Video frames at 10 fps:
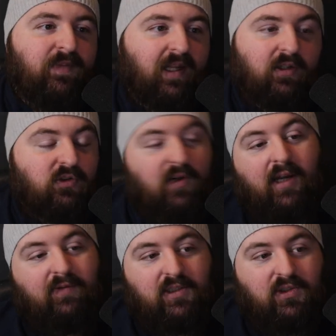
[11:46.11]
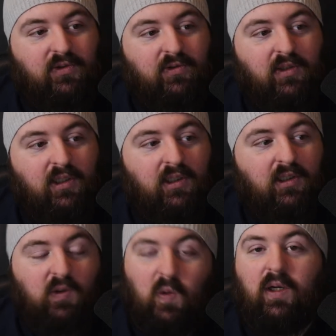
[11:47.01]
then driving to
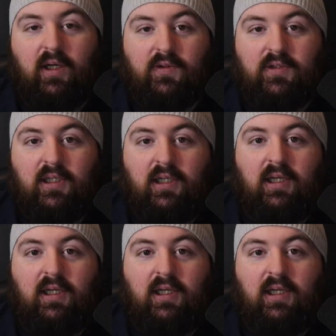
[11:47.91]
courthouse